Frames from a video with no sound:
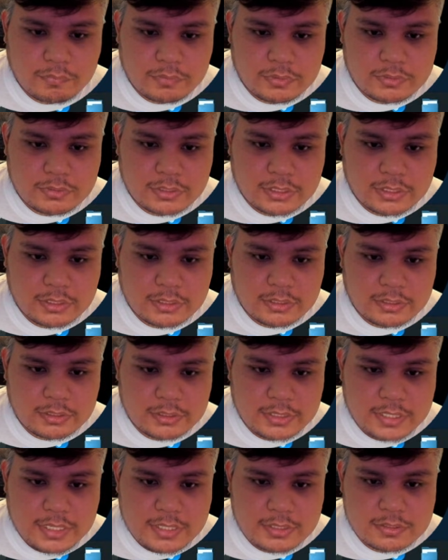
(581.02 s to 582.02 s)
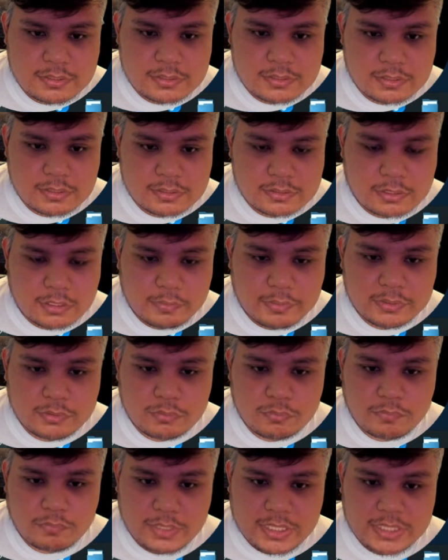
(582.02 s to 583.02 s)
we try yes, it's
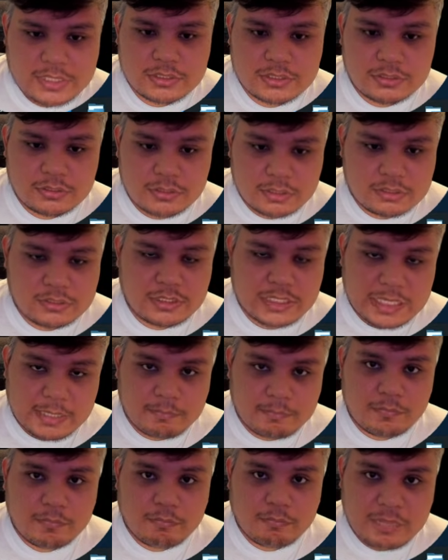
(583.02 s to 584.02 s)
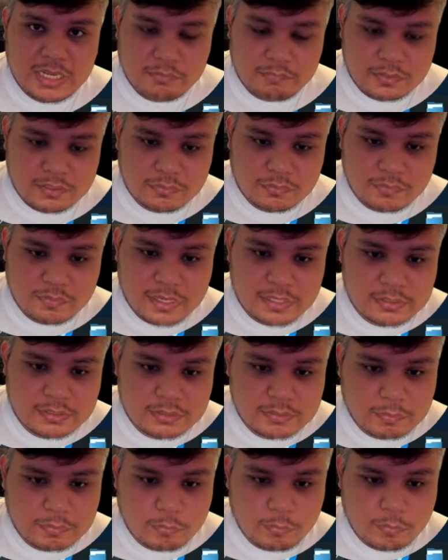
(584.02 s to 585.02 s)
going to fetch the same manifest
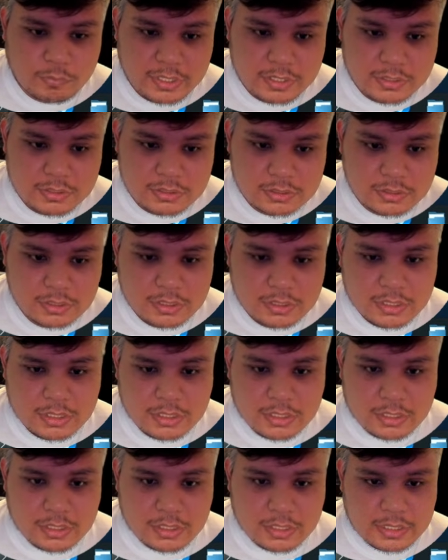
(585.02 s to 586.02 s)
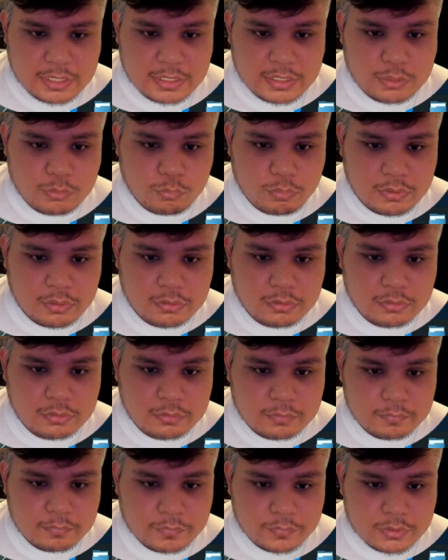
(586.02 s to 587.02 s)
files from Morrenus and it
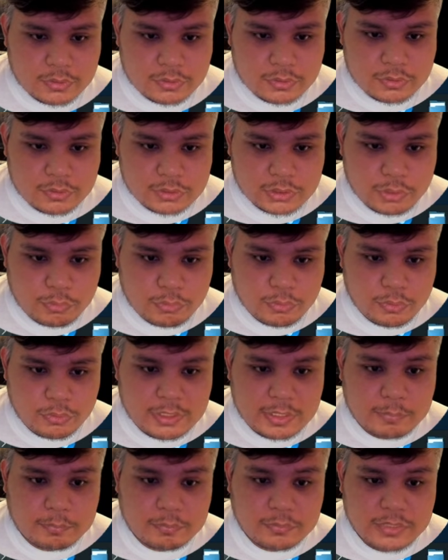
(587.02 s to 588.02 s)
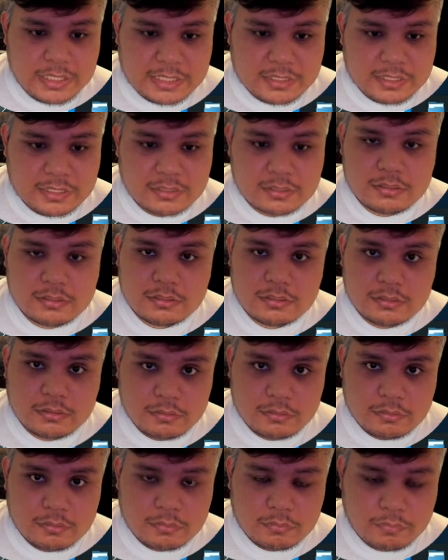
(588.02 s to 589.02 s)
will show you the updated
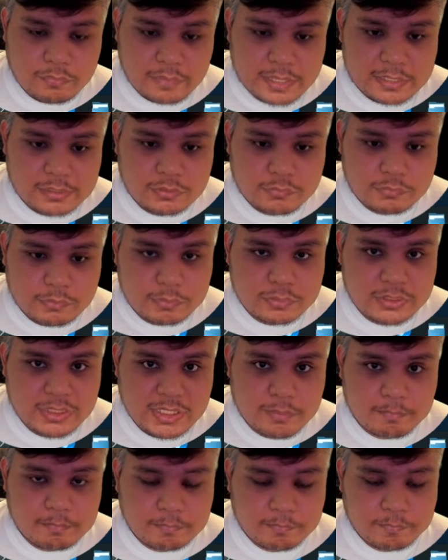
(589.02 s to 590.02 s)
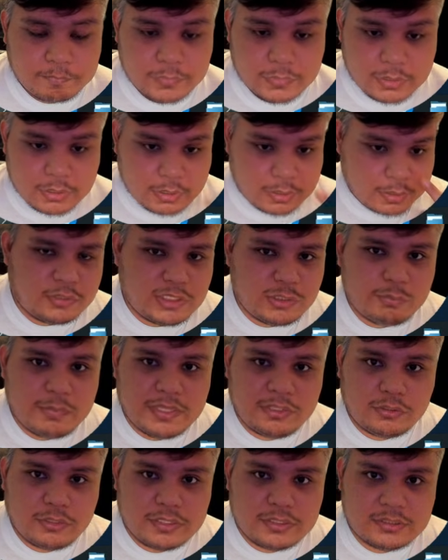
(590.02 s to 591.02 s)
files from Steam. This
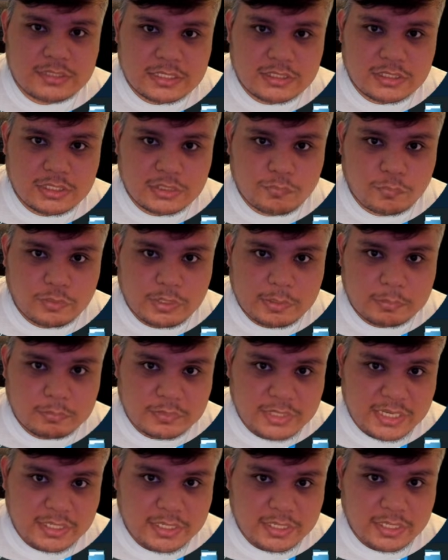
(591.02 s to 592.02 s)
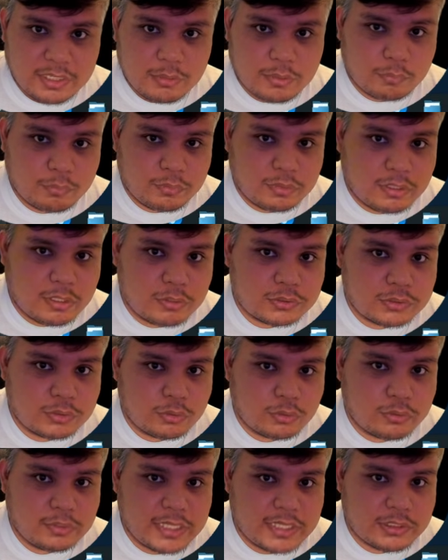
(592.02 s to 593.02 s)
method is not just for updating, it will
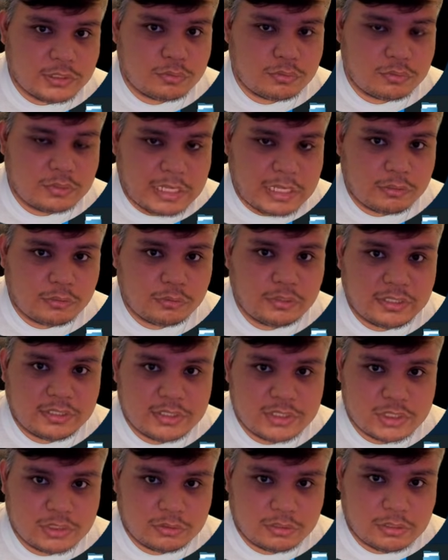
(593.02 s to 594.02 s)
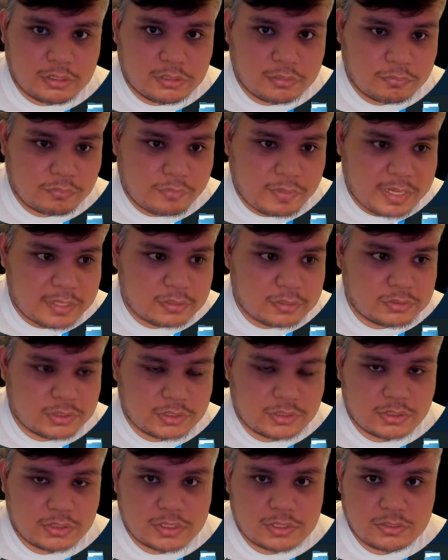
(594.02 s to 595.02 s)
also let you download additional files
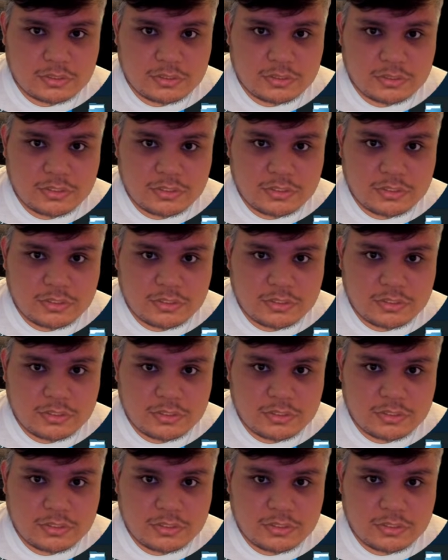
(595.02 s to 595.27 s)
such as